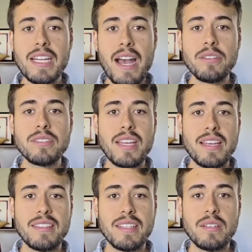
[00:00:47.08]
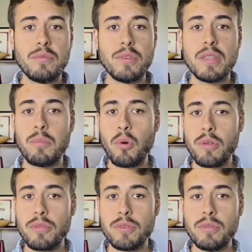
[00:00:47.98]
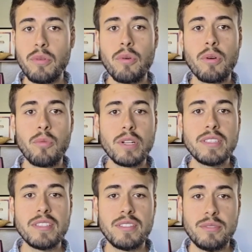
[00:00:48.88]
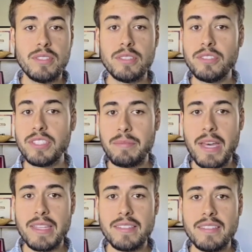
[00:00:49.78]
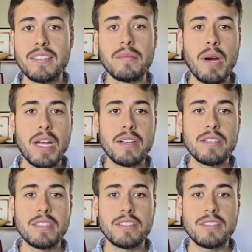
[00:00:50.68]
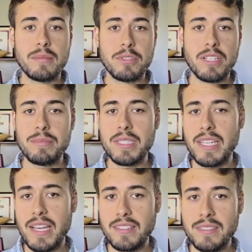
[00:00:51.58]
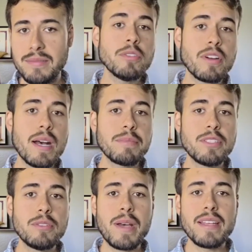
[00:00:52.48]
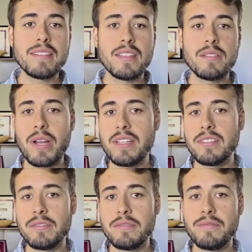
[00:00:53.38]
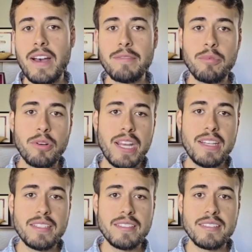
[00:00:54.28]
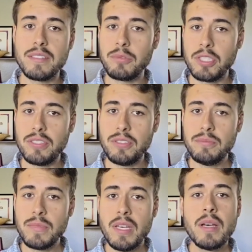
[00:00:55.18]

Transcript: in-house testing with the pour-through or 1 to 2 dilution methods to monitor your substrate pH. Most crops do best in the range of 5.8 to 6.2,